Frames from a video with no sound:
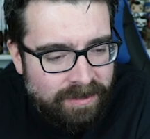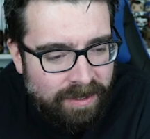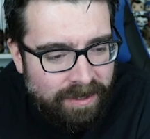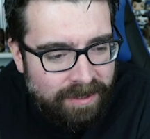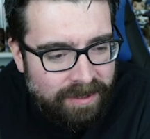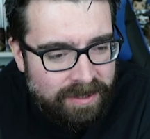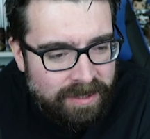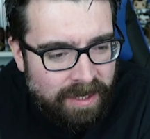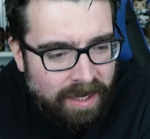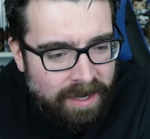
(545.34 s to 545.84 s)
So it
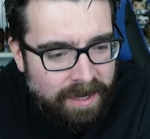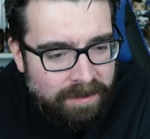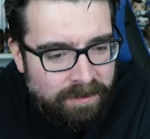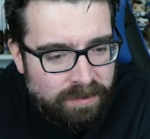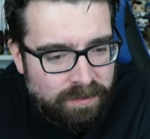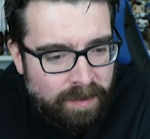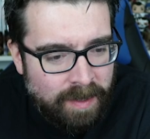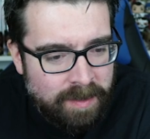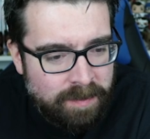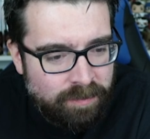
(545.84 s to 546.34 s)
looks like it
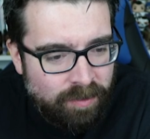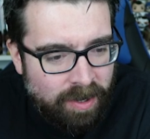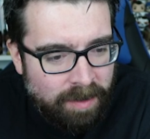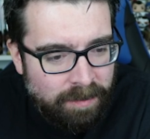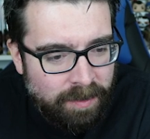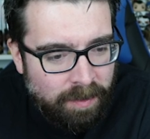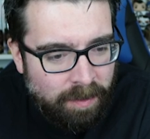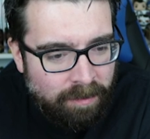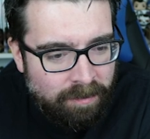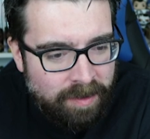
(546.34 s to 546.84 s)
was West
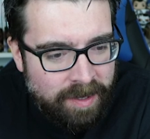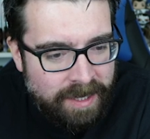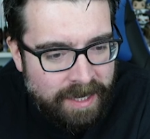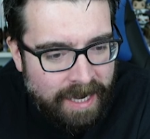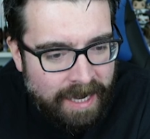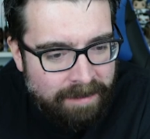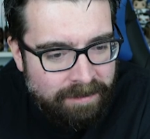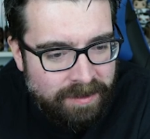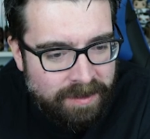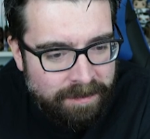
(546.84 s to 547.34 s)
Brom who were
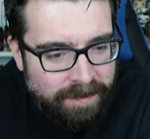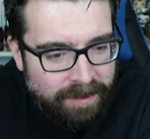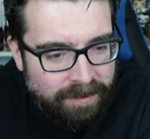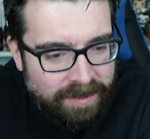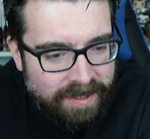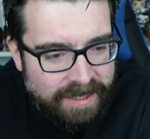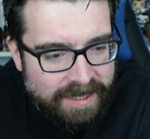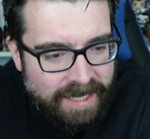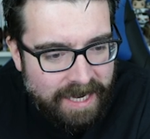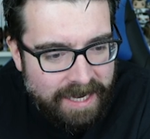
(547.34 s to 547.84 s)
renamed to build
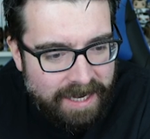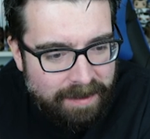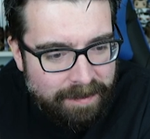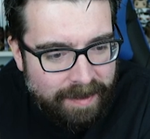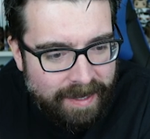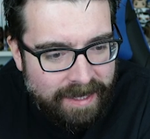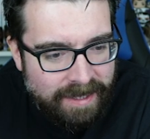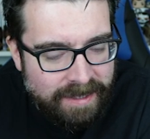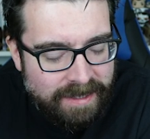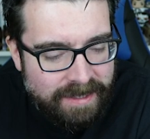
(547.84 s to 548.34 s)
this
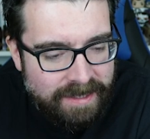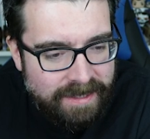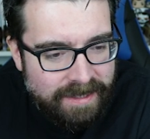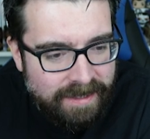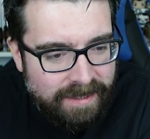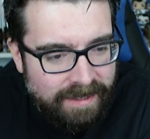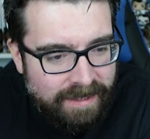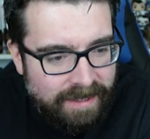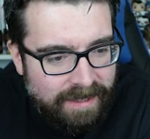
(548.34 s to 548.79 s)
database.